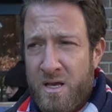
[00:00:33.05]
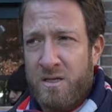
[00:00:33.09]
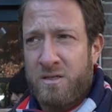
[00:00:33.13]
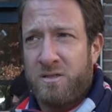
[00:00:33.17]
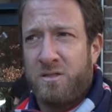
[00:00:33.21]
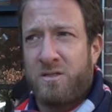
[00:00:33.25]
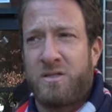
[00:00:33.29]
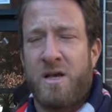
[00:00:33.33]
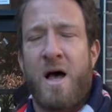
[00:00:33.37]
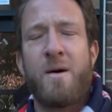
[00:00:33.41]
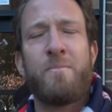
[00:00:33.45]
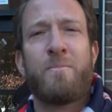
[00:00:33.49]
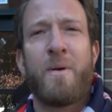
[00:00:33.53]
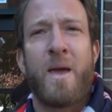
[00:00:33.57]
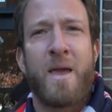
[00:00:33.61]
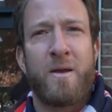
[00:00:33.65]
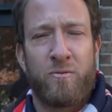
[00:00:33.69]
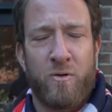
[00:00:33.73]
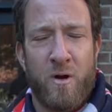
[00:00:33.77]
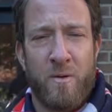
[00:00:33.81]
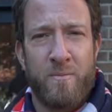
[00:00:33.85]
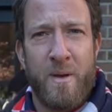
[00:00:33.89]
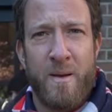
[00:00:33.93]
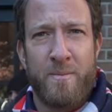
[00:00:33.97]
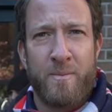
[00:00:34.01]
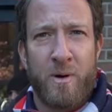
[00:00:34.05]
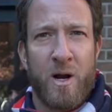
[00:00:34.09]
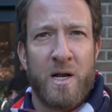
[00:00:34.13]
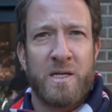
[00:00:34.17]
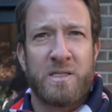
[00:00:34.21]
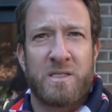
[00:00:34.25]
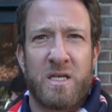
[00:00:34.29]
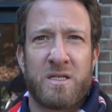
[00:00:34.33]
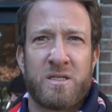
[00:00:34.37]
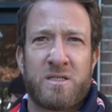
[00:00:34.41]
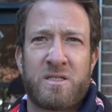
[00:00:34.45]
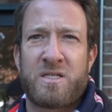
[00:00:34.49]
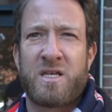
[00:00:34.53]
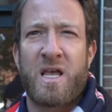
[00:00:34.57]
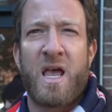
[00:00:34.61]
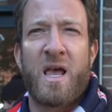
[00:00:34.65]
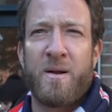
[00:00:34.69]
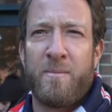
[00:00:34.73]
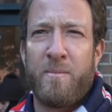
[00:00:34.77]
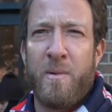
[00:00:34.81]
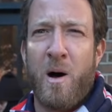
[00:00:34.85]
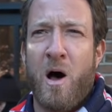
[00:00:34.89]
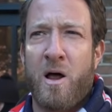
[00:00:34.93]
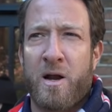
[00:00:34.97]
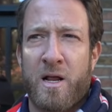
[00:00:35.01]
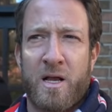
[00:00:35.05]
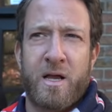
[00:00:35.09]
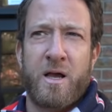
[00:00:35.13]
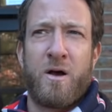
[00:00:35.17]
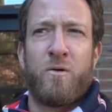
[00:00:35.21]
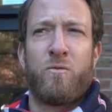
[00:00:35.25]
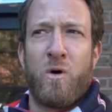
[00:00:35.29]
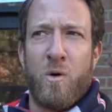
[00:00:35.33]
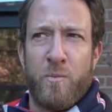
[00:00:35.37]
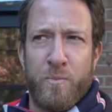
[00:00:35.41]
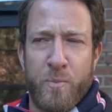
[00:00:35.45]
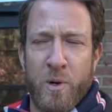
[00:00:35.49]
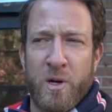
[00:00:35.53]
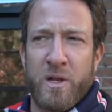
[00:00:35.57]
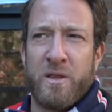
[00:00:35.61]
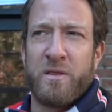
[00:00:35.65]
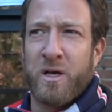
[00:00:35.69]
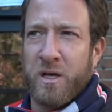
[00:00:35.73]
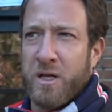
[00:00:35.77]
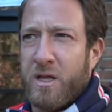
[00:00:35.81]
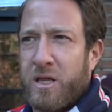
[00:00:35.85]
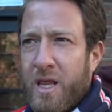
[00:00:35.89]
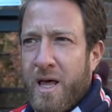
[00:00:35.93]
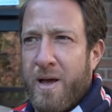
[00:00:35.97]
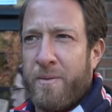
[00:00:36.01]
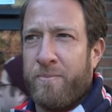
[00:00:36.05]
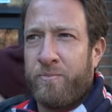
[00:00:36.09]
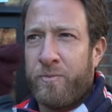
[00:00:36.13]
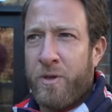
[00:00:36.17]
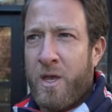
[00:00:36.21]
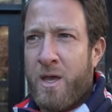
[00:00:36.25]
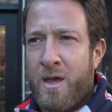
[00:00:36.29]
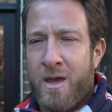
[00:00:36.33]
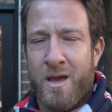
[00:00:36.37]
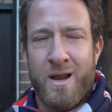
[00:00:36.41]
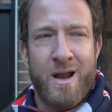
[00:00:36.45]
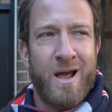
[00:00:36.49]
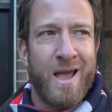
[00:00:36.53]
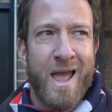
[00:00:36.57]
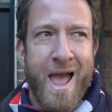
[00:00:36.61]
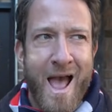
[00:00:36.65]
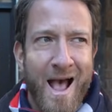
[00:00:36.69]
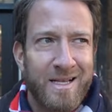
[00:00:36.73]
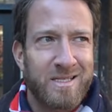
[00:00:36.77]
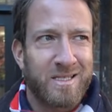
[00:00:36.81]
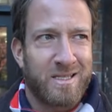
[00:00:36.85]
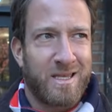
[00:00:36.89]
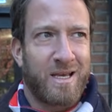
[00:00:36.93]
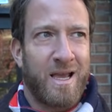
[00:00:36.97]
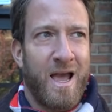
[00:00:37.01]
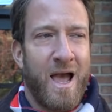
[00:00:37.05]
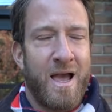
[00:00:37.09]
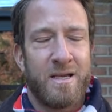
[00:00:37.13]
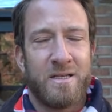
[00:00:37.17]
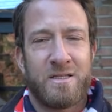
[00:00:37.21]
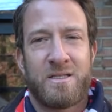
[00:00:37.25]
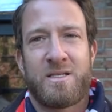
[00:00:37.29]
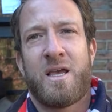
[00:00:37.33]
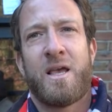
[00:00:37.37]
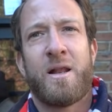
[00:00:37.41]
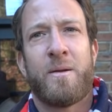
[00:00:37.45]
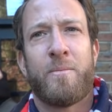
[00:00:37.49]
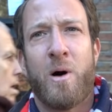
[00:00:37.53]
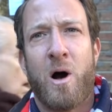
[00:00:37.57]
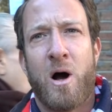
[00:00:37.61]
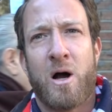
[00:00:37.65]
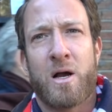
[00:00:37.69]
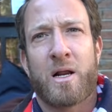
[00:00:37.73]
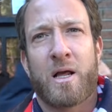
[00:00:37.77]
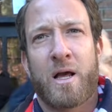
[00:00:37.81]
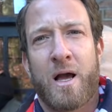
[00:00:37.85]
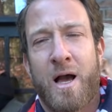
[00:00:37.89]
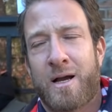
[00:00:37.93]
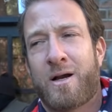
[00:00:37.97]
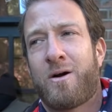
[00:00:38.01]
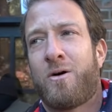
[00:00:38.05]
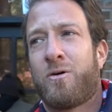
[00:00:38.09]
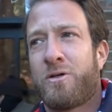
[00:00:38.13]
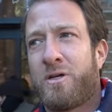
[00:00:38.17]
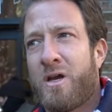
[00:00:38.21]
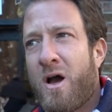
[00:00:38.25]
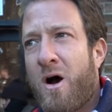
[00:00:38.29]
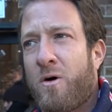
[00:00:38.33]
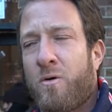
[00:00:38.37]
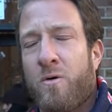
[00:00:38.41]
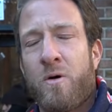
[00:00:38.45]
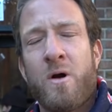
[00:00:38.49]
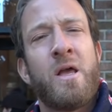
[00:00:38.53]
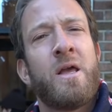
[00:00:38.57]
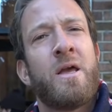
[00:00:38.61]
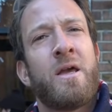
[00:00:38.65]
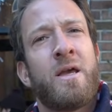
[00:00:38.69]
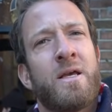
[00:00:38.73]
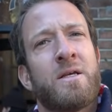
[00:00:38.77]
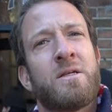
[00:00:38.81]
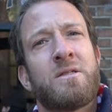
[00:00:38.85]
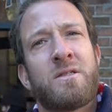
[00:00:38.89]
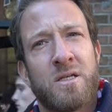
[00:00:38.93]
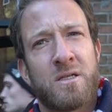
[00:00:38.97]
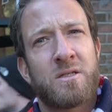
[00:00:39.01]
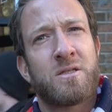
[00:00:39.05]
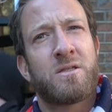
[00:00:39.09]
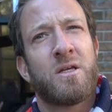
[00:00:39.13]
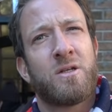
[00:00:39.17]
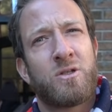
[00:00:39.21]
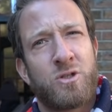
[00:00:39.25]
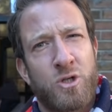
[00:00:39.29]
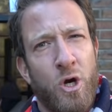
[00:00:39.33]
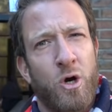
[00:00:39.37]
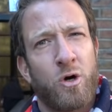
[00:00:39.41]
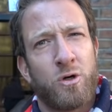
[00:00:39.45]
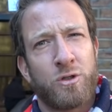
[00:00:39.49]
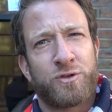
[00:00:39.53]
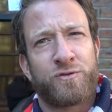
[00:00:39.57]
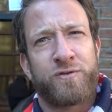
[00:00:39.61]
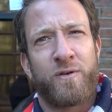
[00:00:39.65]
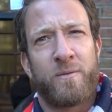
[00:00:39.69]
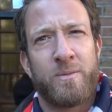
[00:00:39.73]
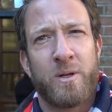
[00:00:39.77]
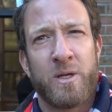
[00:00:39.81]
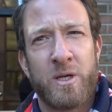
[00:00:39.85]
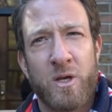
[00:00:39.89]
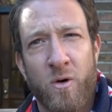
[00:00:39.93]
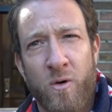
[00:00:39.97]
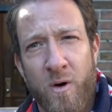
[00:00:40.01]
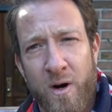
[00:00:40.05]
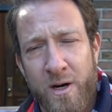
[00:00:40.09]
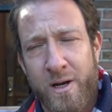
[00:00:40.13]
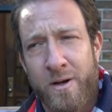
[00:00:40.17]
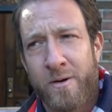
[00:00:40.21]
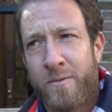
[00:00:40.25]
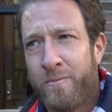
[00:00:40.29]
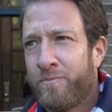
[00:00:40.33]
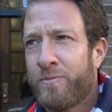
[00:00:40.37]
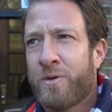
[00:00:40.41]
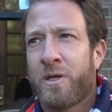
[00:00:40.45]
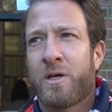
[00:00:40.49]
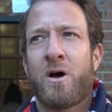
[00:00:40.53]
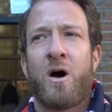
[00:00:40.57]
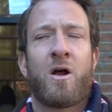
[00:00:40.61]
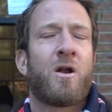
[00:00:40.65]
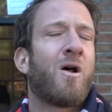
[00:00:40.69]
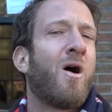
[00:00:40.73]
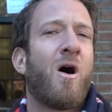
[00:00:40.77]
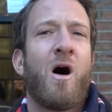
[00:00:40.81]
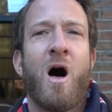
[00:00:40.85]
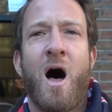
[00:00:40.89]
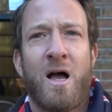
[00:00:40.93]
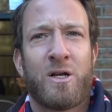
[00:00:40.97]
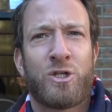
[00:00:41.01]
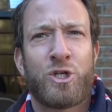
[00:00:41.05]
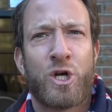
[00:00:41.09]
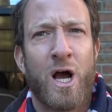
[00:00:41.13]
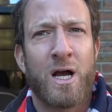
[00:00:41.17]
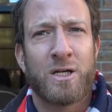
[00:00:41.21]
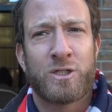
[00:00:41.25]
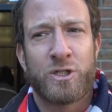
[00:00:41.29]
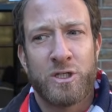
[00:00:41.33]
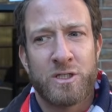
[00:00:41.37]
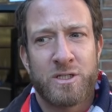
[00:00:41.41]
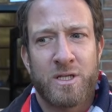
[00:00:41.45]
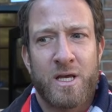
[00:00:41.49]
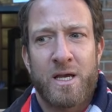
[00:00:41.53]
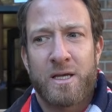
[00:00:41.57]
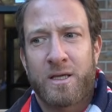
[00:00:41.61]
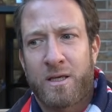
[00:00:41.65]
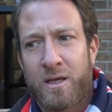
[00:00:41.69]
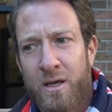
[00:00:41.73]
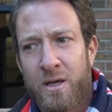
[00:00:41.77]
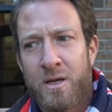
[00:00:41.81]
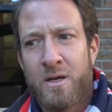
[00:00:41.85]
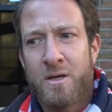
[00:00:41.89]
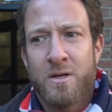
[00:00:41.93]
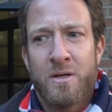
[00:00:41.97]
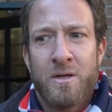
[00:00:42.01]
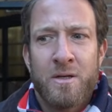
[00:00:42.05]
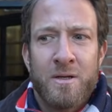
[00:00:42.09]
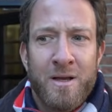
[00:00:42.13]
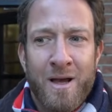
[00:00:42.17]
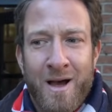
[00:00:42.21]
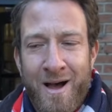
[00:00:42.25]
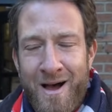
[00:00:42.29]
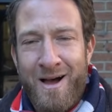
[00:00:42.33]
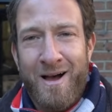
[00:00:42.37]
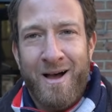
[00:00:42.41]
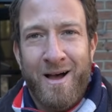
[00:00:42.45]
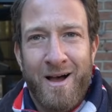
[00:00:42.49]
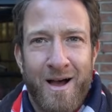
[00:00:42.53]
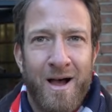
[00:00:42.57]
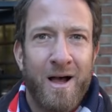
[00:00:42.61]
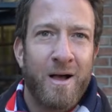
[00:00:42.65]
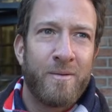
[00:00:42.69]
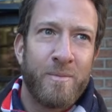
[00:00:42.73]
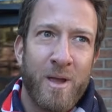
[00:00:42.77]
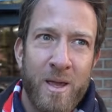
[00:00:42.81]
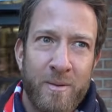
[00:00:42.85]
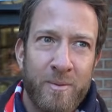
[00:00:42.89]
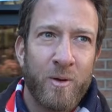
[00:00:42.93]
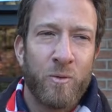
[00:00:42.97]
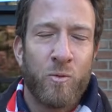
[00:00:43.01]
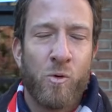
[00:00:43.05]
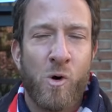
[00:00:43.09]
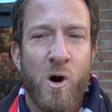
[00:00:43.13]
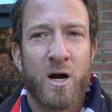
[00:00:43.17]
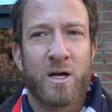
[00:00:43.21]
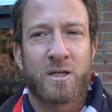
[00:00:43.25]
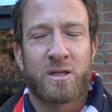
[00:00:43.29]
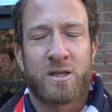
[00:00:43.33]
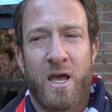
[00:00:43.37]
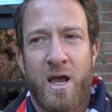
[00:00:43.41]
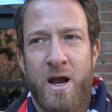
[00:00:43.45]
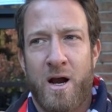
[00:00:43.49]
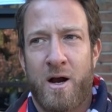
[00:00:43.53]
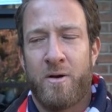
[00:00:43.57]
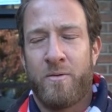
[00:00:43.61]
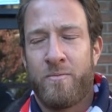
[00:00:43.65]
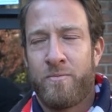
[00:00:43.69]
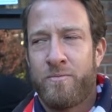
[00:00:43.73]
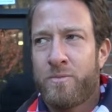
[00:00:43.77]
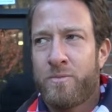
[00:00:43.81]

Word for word: Some may remember as in Santa Monica. We'll put in the clip. And I asked the guy in Santa Monica, I go, yo, is this the Joe's from New York? got all hush hush. He's like, haha, maybe work there.